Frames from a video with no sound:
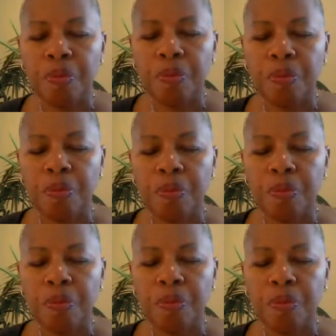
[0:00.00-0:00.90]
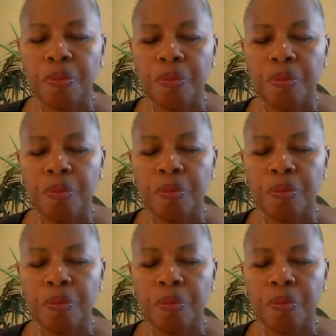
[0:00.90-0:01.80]
everything around us
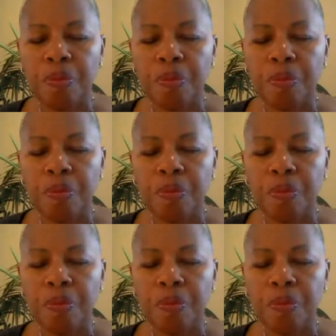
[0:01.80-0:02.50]
is elevating.